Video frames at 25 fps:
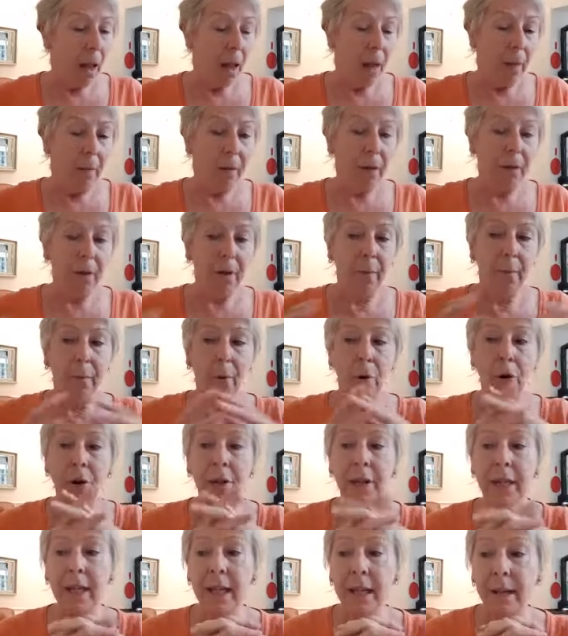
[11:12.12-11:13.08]
But the
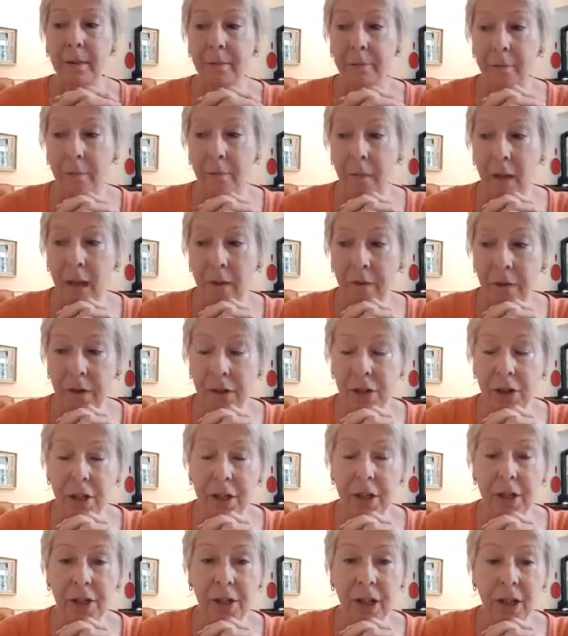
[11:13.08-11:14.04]
body, if it's
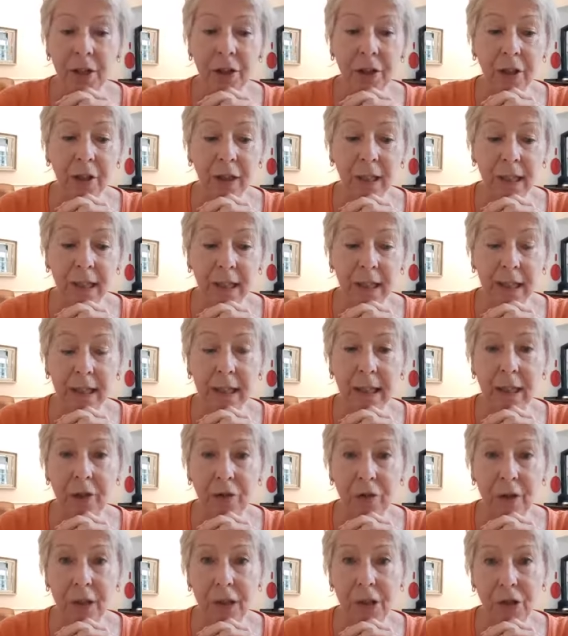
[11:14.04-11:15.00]
continually getting
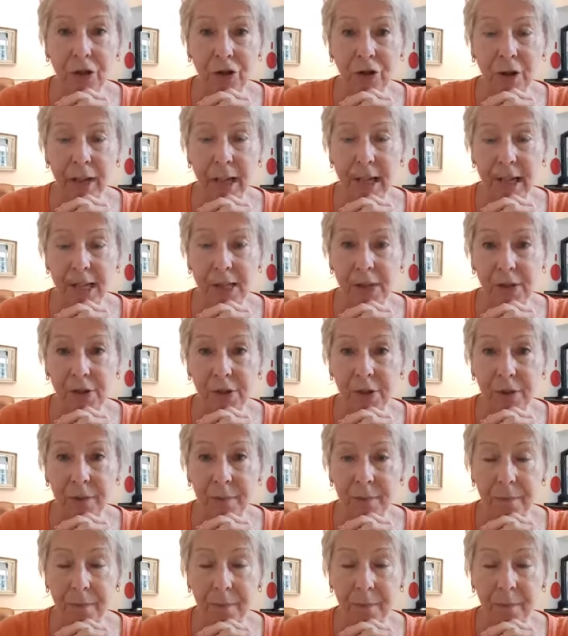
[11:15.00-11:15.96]
restressed,
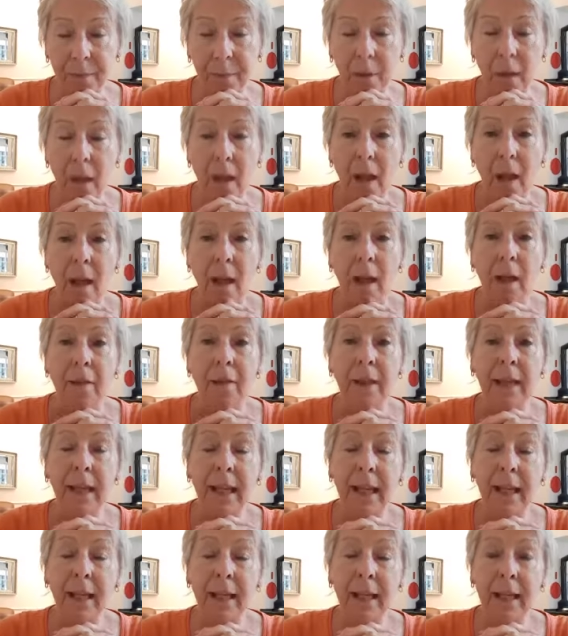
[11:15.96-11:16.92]
the
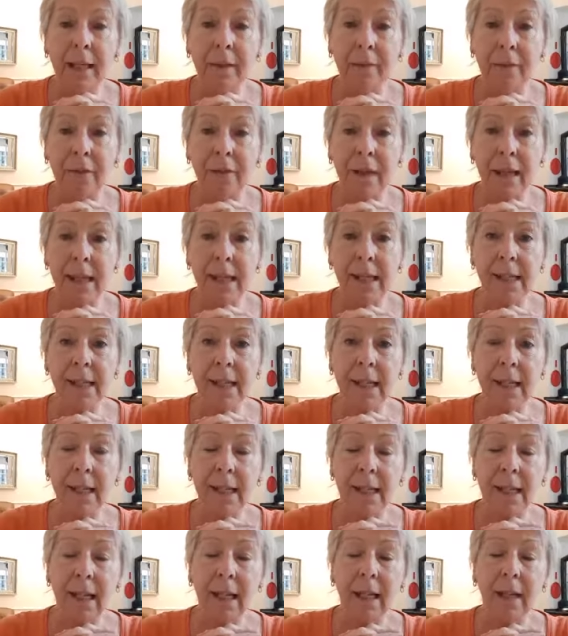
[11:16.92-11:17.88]
healing phase can
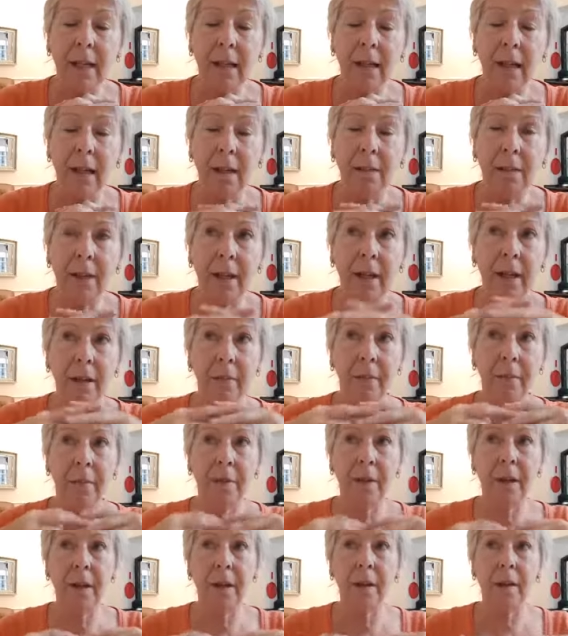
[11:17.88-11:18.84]
take a, the,
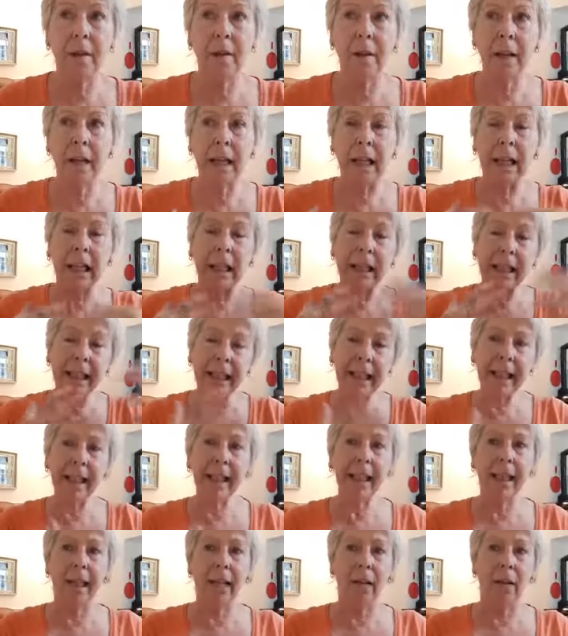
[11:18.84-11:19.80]
the
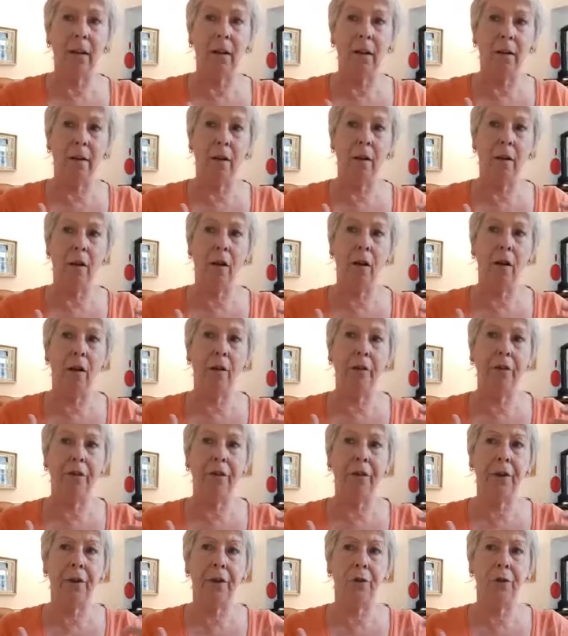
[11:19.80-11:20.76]
clearing
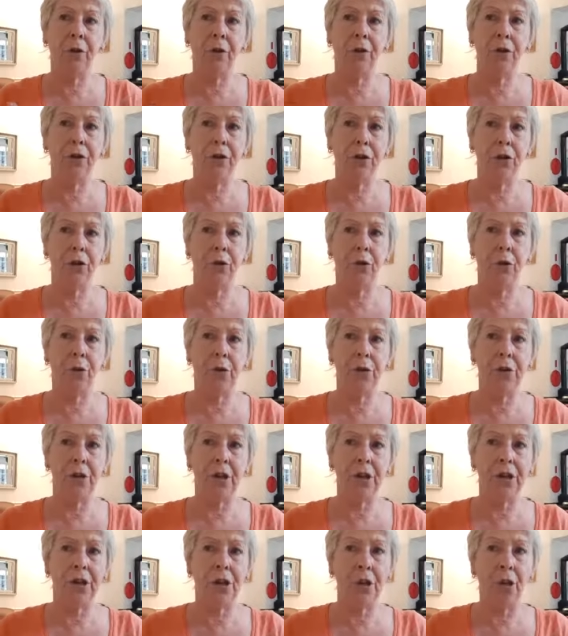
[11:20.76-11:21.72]
of the root cause
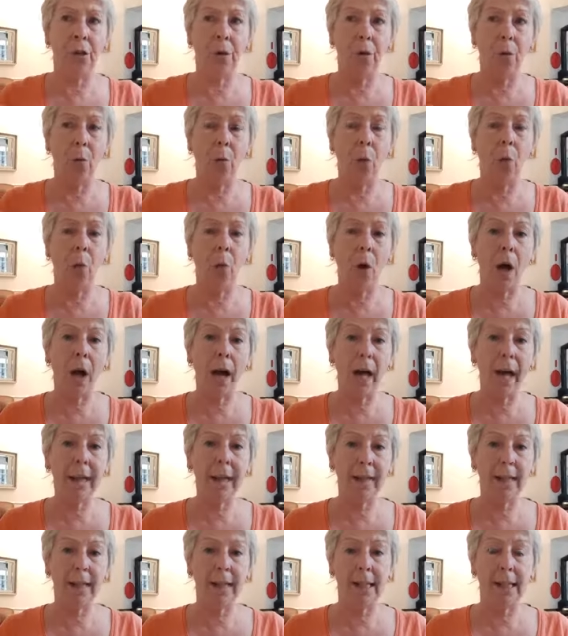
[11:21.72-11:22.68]
as to
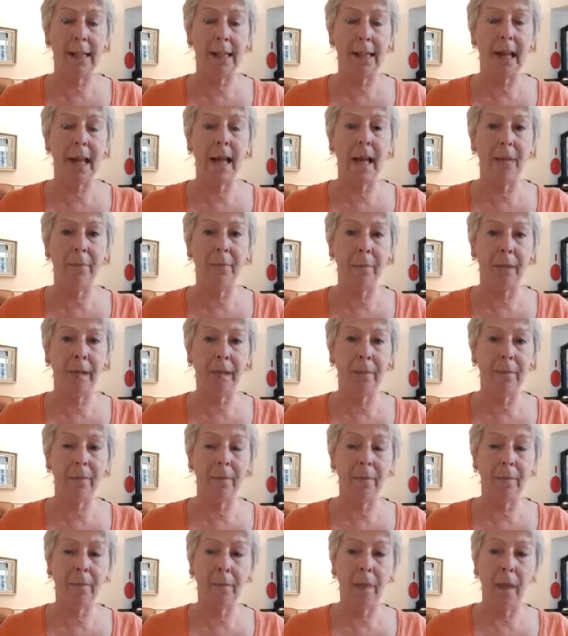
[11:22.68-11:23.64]
why this is
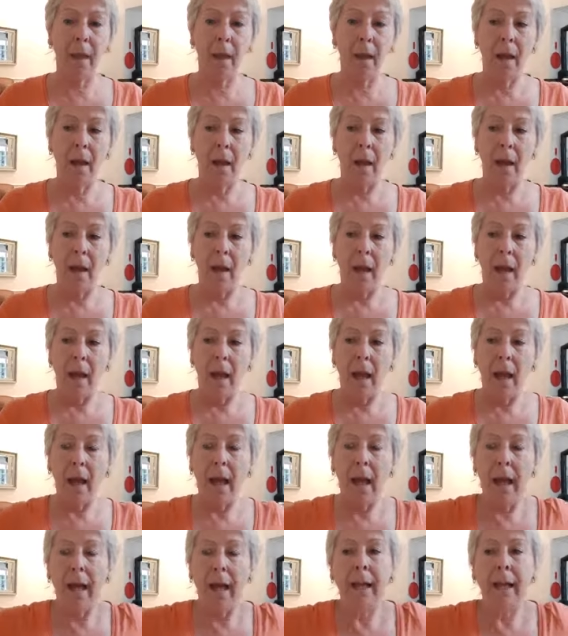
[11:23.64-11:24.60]
happening,
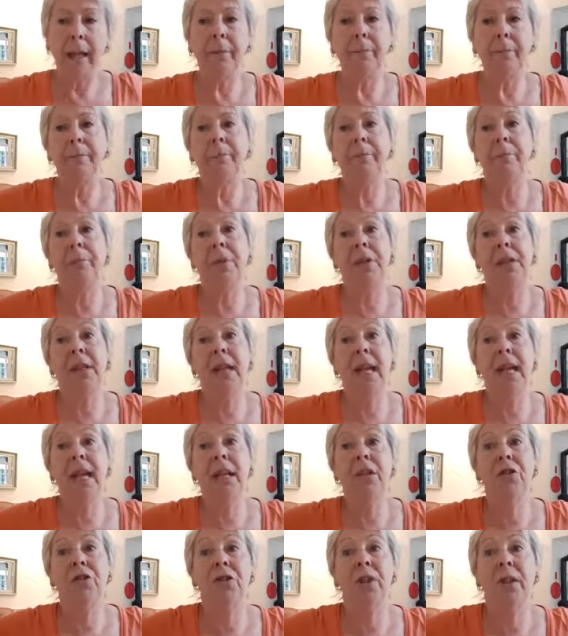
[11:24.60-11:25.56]
um,
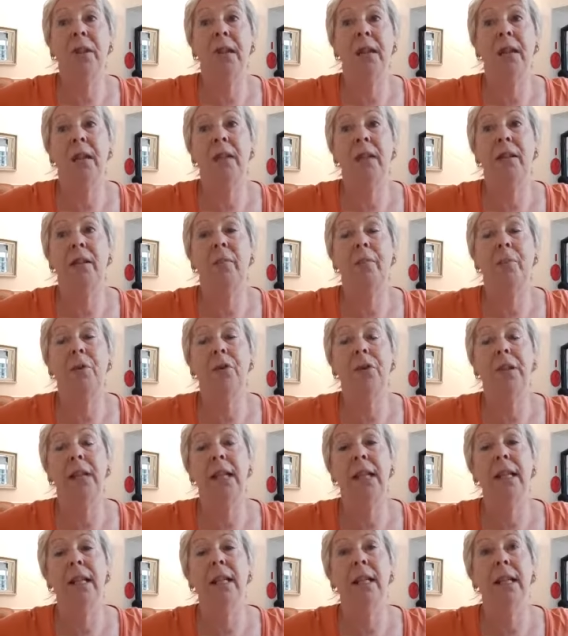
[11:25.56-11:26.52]
potentially in the
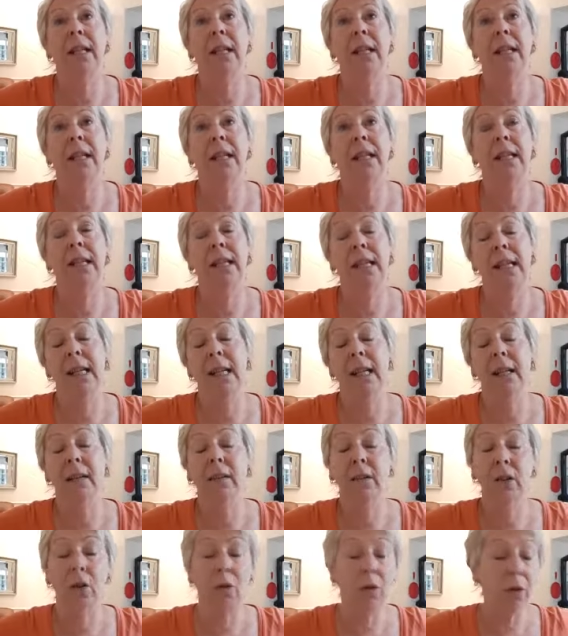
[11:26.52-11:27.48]
body healing, can take
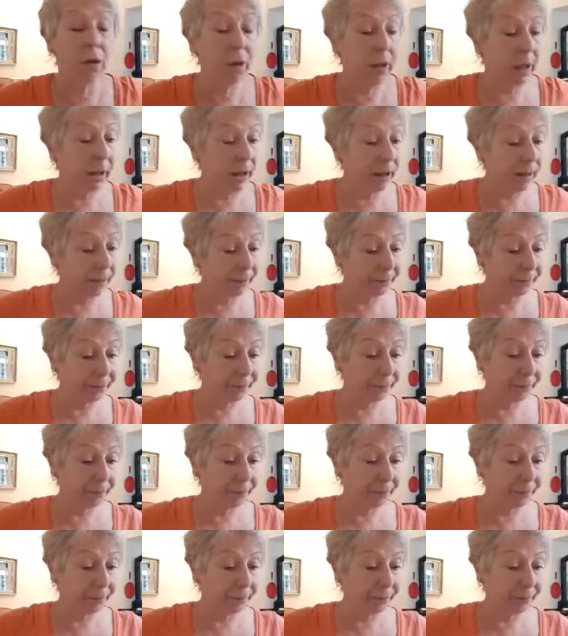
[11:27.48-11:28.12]
longer.